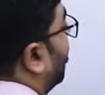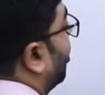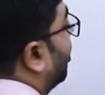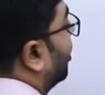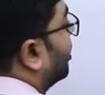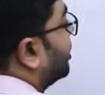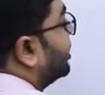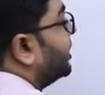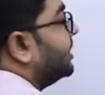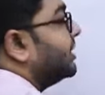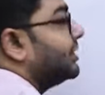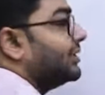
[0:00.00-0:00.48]

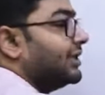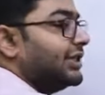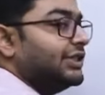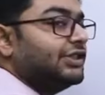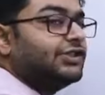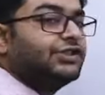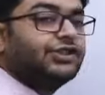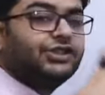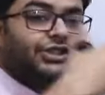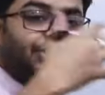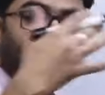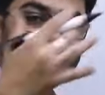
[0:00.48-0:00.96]
all these
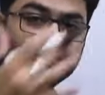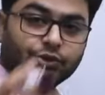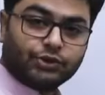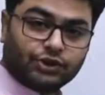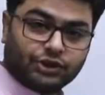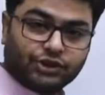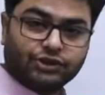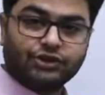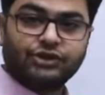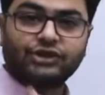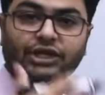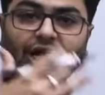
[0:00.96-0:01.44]

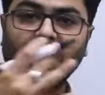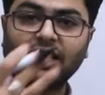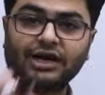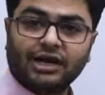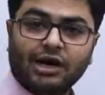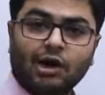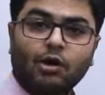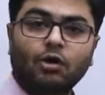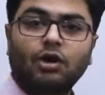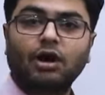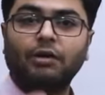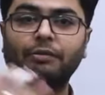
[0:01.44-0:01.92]
institutions are
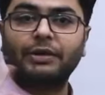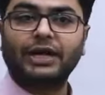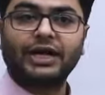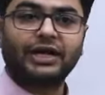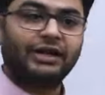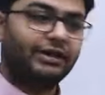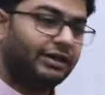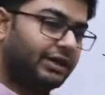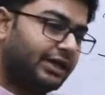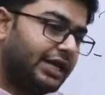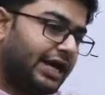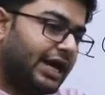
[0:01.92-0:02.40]
now
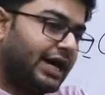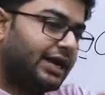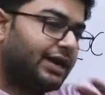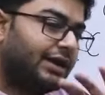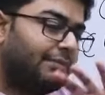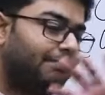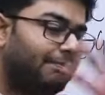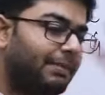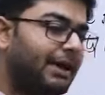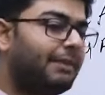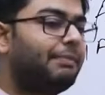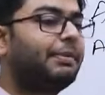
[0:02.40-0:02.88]
coming in. They
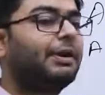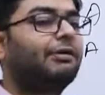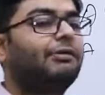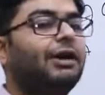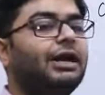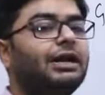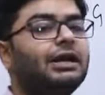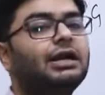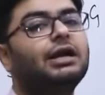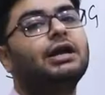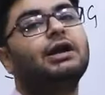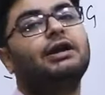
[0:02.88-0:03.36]
are in paper
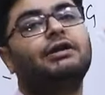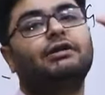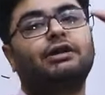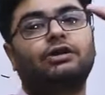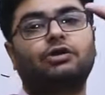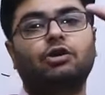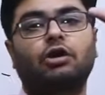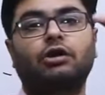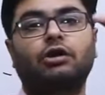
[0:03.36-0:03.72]
one. We're